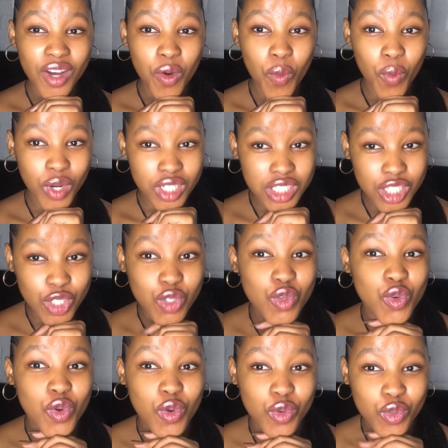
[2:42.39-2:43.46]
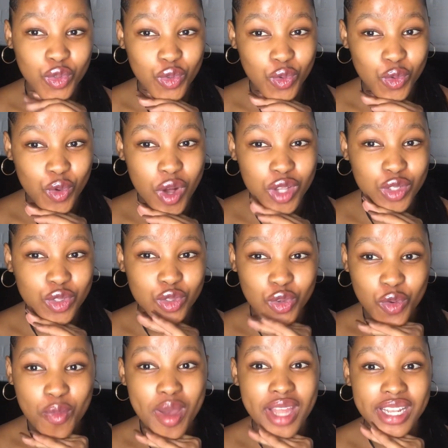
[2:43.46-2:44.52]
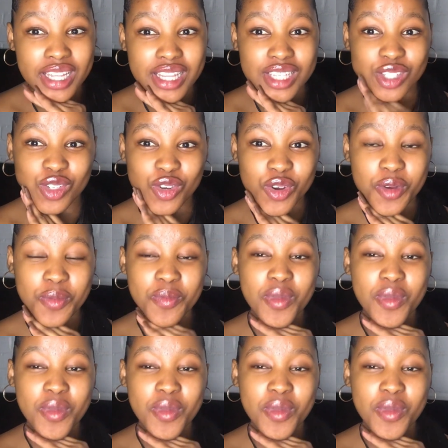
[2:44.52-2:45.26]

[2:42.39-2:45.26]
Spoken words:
wanted to go to school so badly this year.